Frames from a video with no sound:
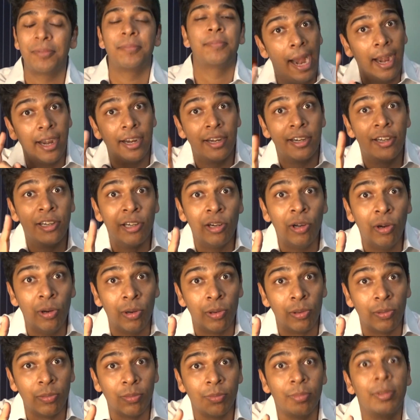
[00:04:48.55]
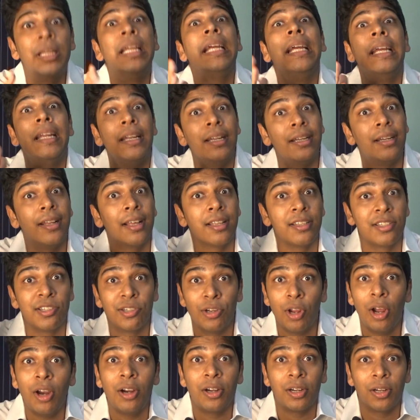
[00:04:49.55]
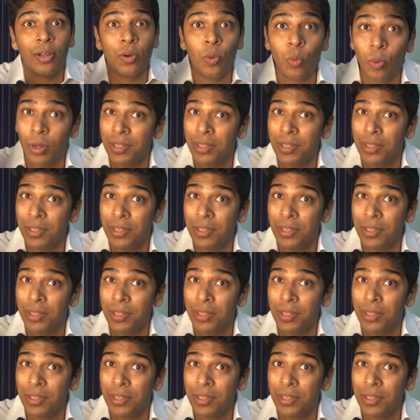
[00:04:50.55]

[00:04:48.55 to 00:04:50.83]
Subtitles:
And no, it does not,